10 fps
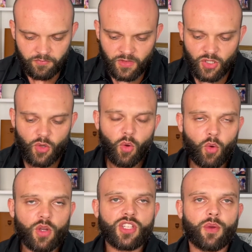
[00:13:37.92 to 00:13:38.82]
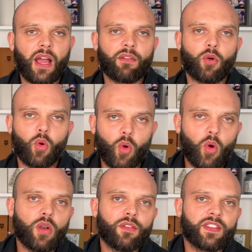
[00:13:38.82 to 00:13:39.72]
You also have
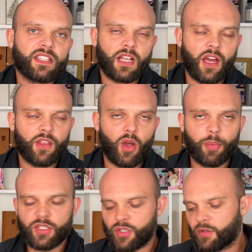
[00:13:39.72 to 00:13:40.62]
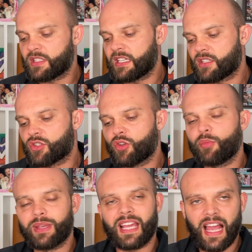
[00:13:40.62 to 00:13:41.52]
all of these other opportunities to
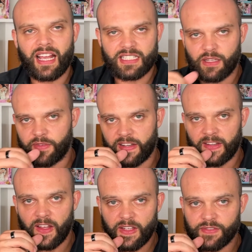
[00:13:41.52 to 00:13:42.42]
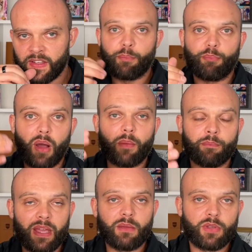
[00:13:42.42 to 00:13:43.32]
be active in life, but
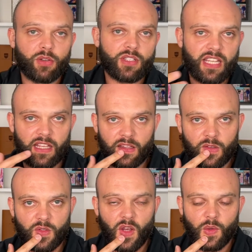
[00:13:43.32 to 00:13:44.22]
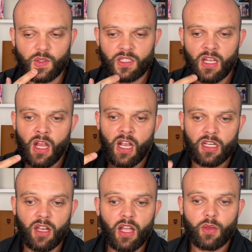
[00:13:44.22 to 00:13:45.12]
maybe you're saying that you don't.
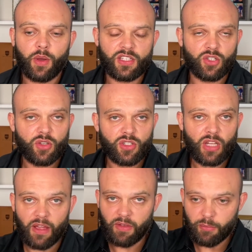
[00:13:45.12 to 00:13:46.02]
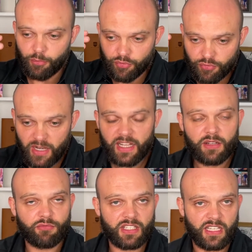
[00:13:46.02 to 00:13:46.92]
Likewise, you can have a
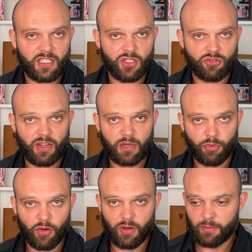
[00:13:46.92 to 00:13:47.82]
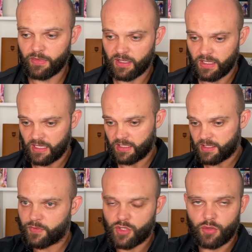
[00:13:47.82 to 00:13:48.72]
brilliant resistance training program that
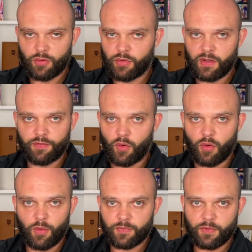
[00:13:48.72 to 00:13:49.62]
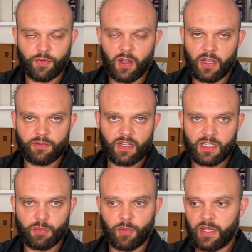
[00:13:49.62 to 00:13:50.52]
is 2, 3, 4, 5
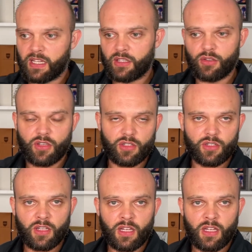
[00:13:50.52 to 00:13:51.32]
days per week, and you can,